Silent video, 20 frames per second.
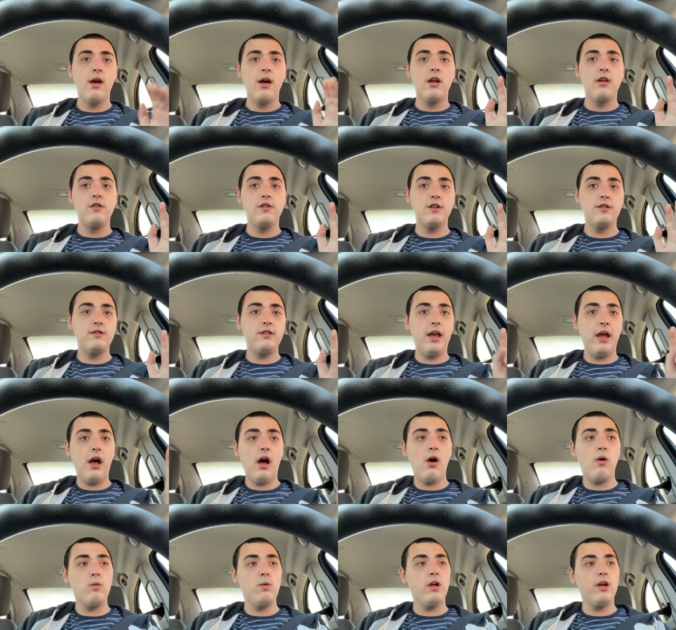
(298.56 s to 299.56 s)
just say,
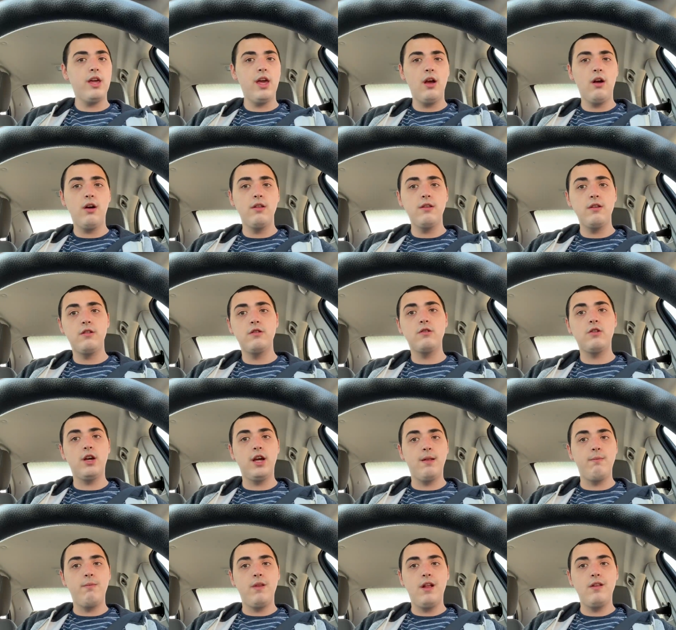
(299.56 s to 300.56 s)
oh, look here on the
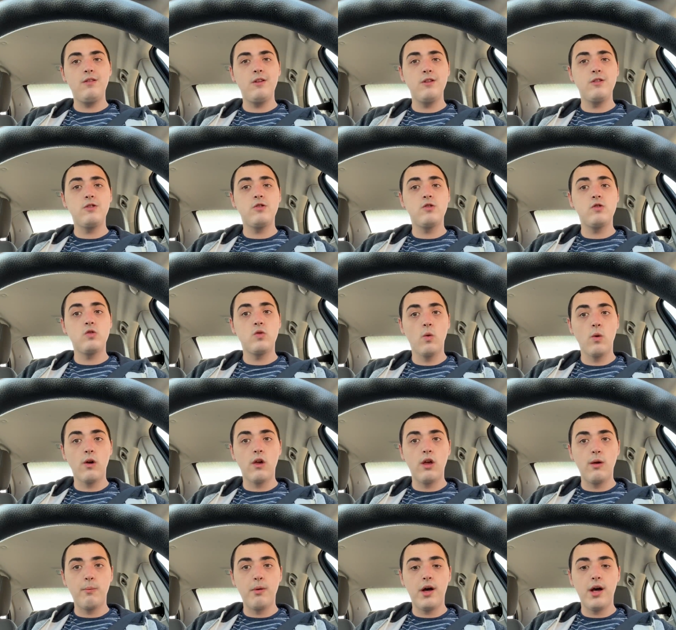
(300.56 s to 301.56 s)
screen. It says store
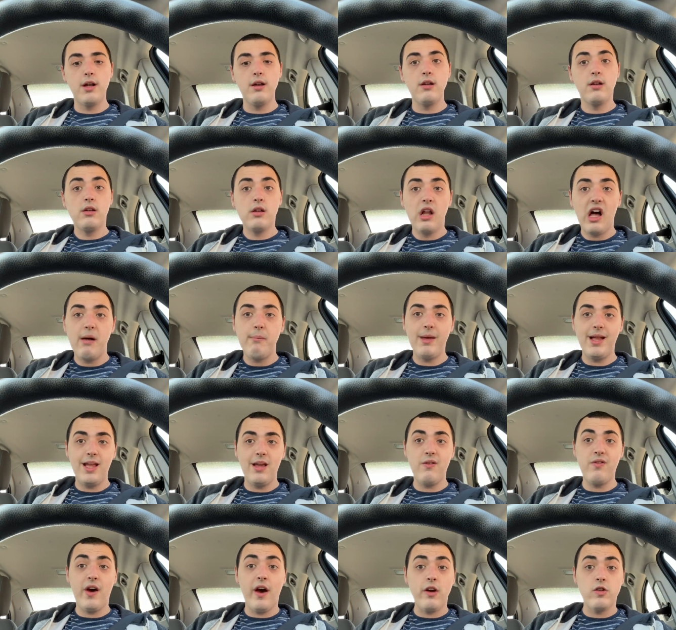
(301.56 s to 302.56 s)
coupon, not
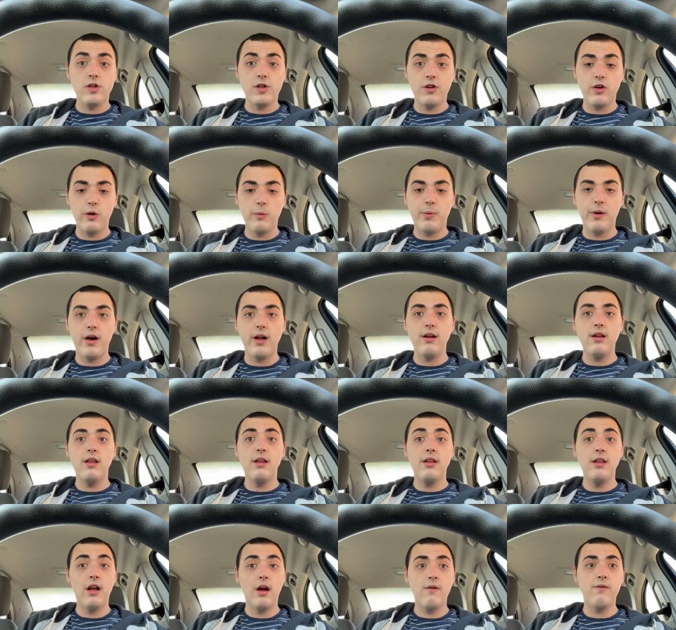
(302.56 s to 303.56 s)
manufacturer coupon.
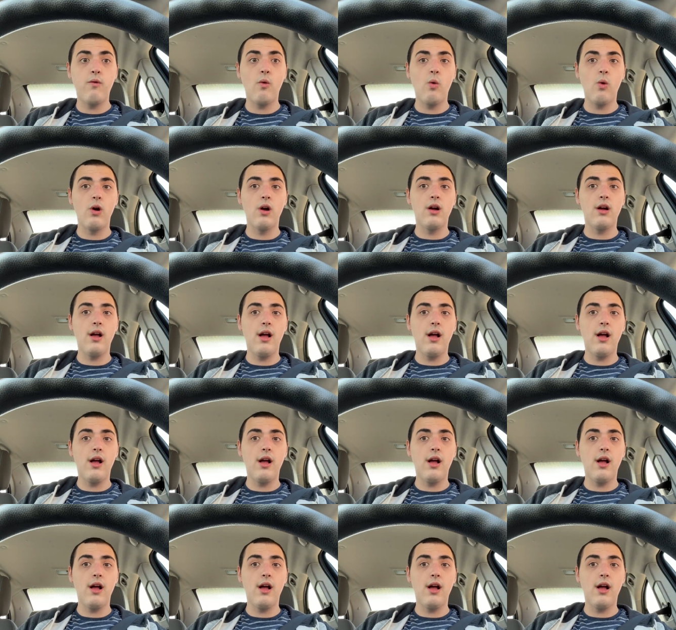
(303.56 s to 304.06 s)
Therefore,